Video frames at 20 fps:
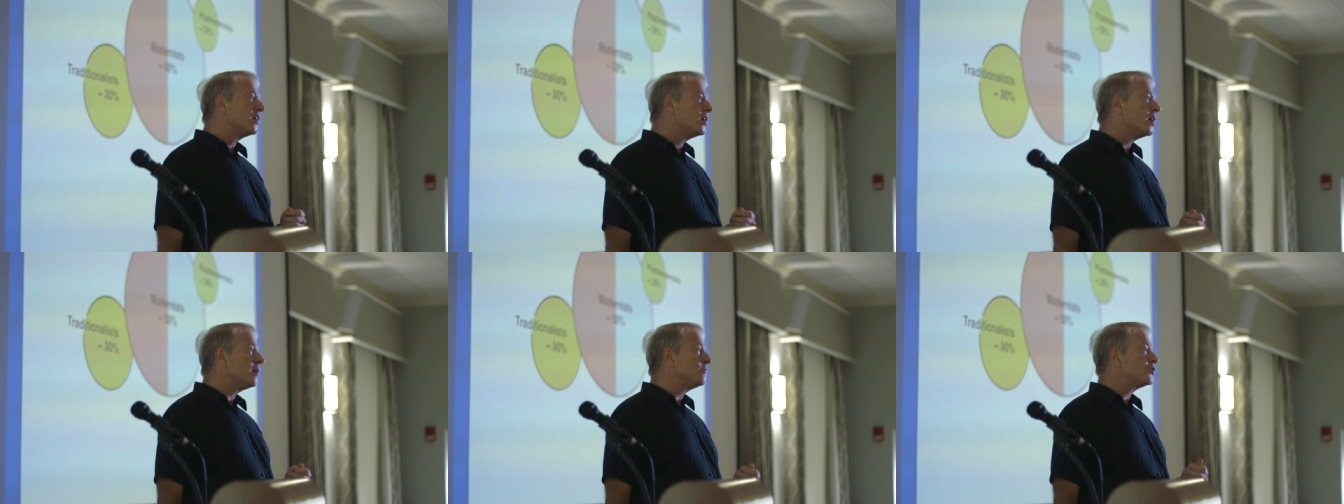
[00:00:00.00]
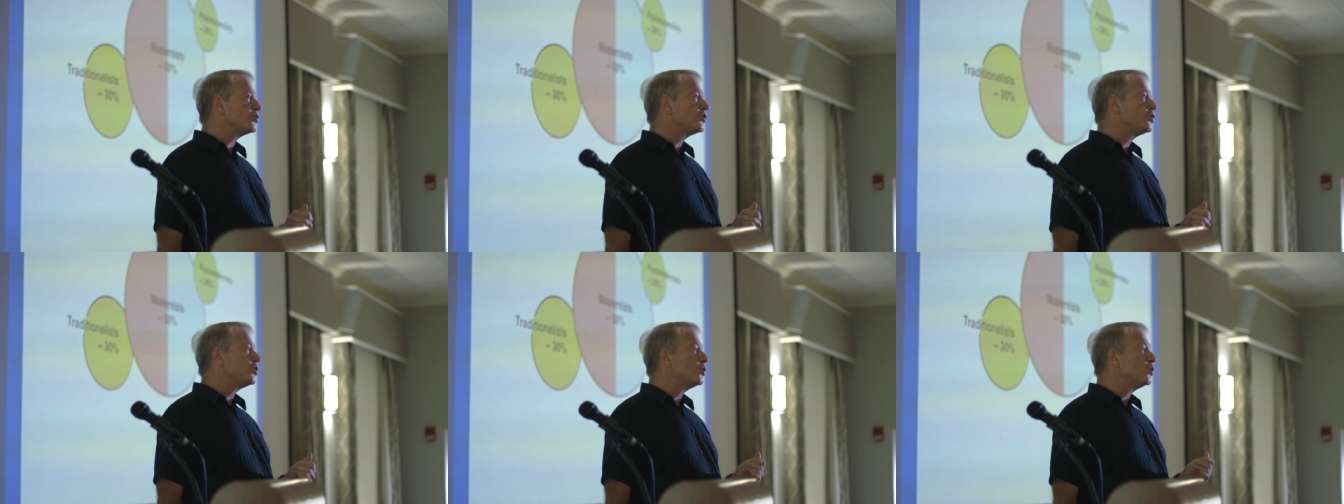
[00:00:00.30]

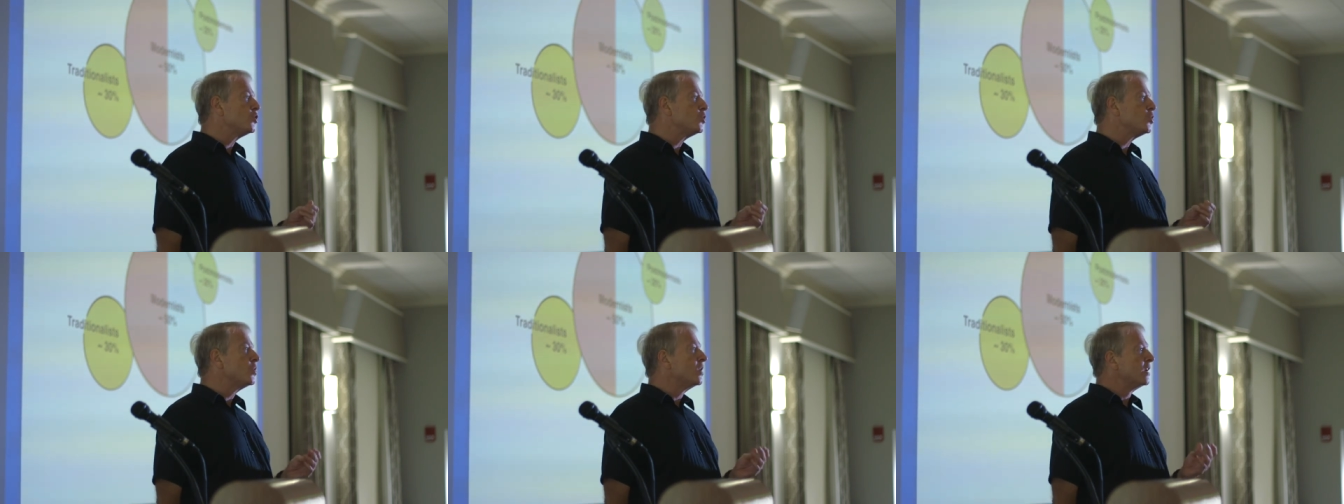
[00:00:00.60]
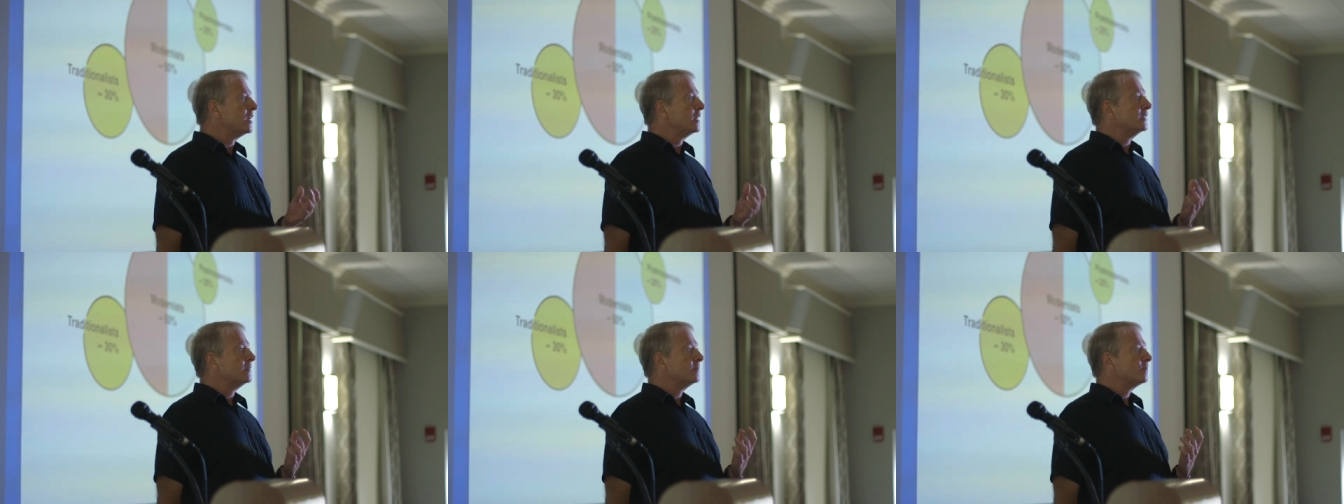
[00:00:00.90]
comes to
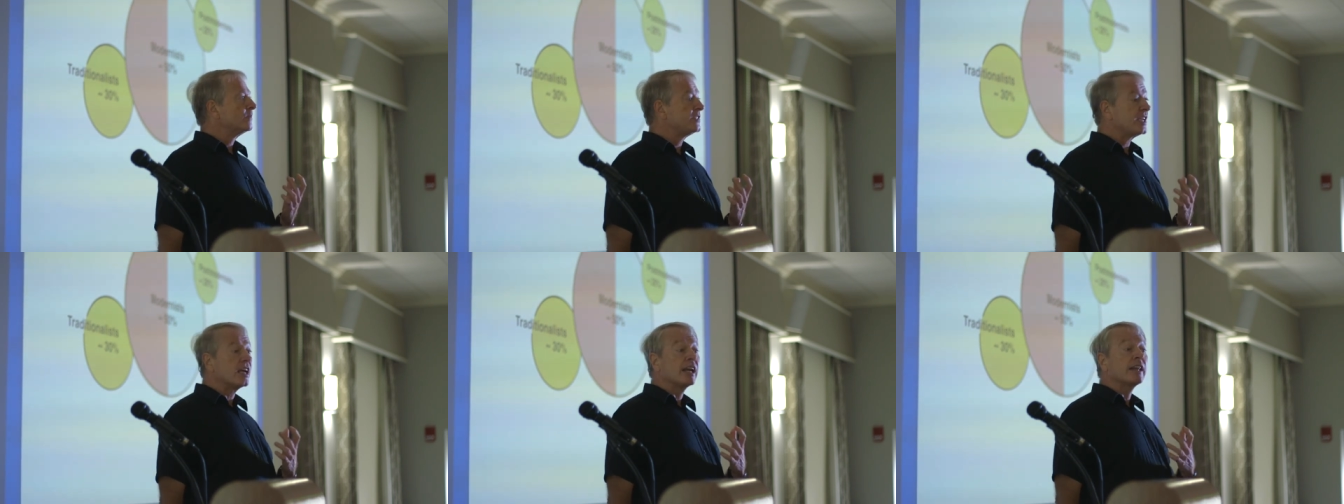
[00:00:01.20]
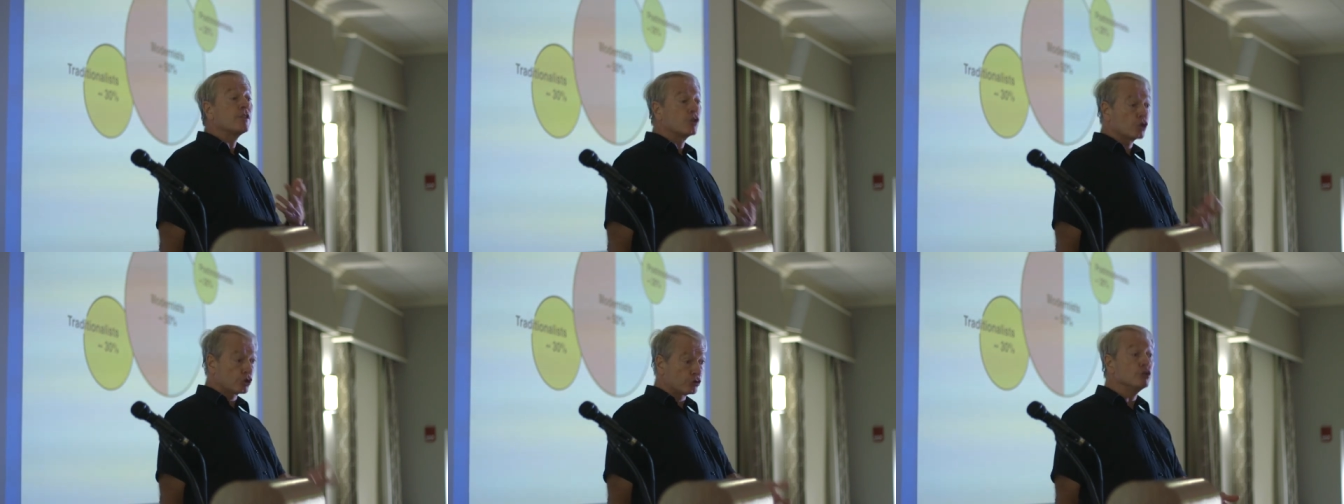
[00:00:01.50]

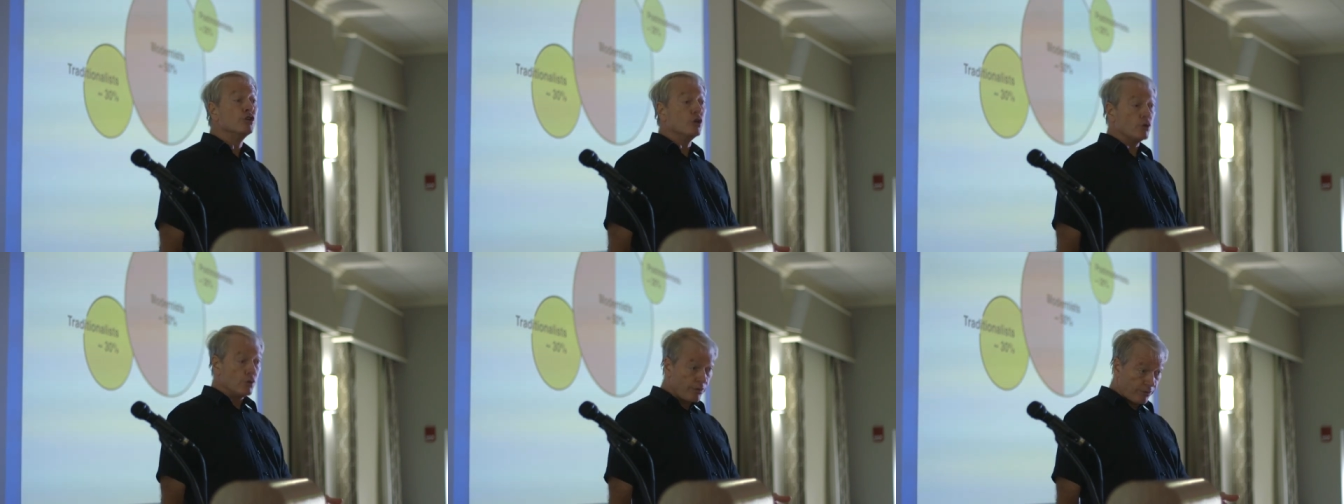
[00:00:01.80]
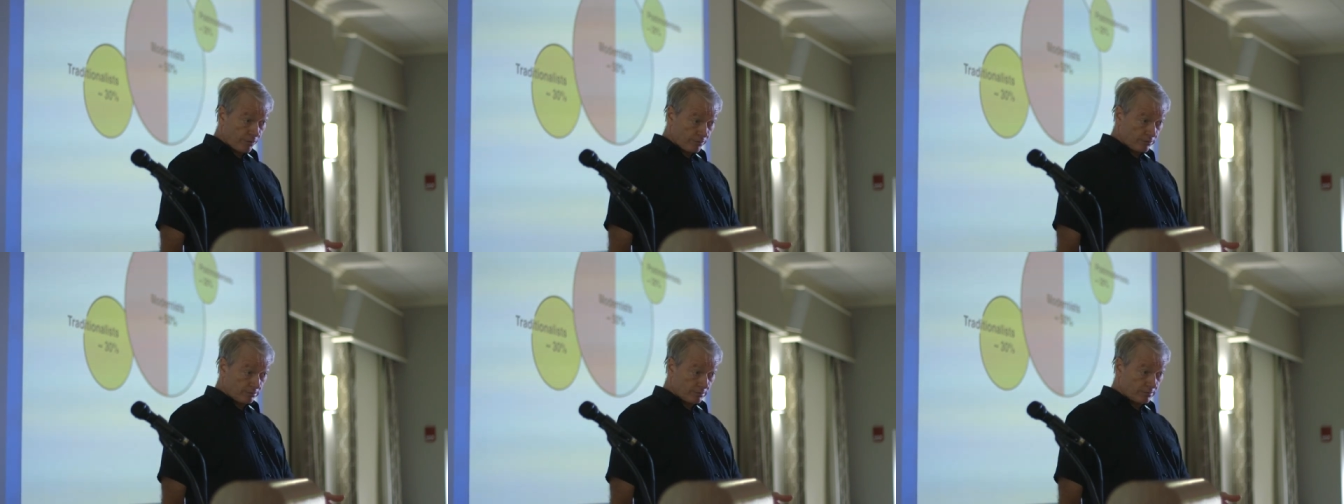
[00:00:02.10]
telling the
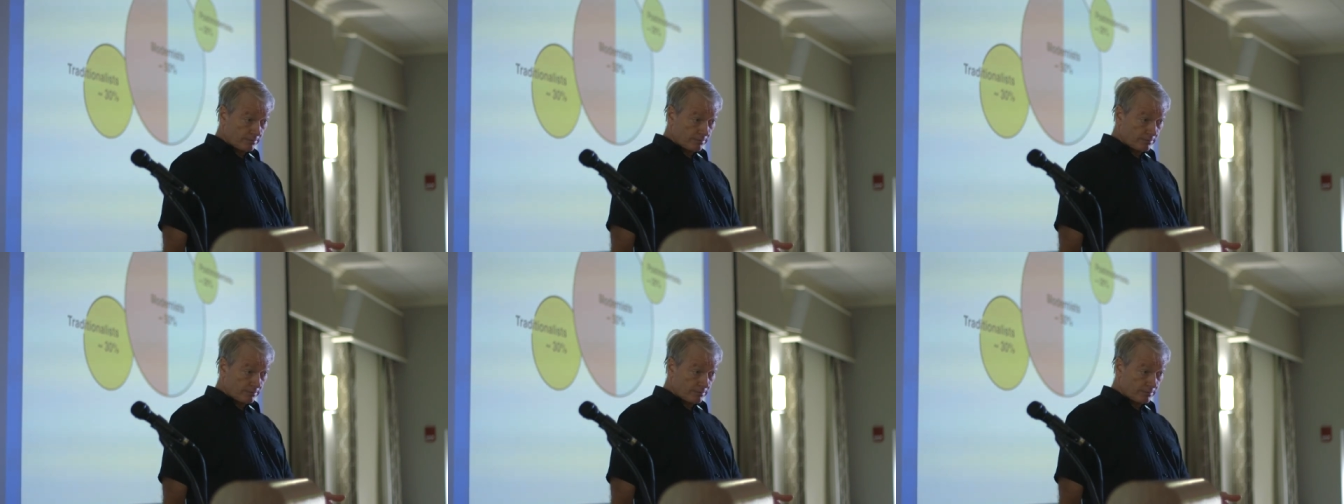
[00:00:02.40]
truth,